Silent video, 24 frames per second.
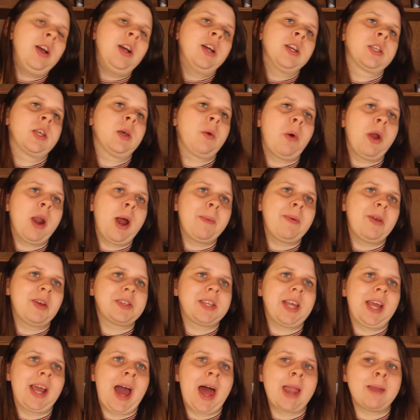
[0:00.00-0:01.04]
So the one I'm
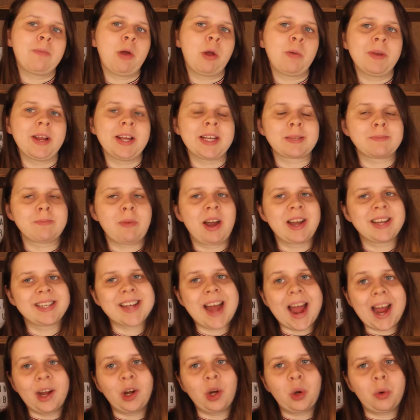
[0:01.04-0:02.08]
using at the moment is my
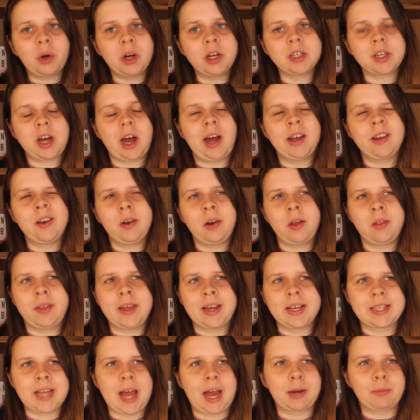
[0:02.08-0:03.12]
Tanglewood. I don't know the
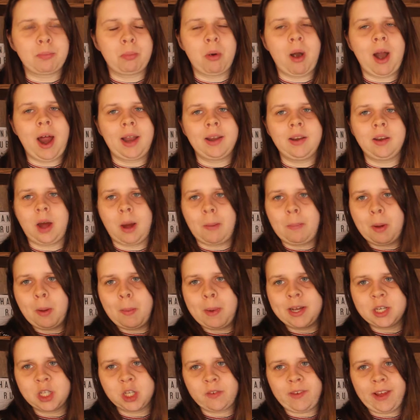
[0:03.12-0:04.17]
exact brand, I'll put a
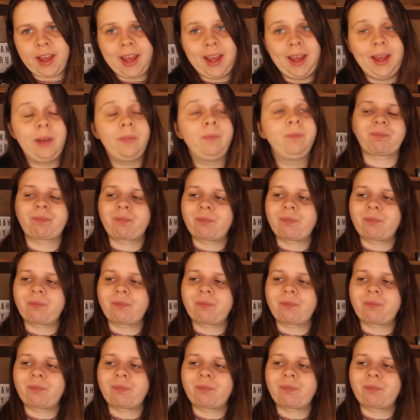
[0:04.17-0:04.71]
picture of it here.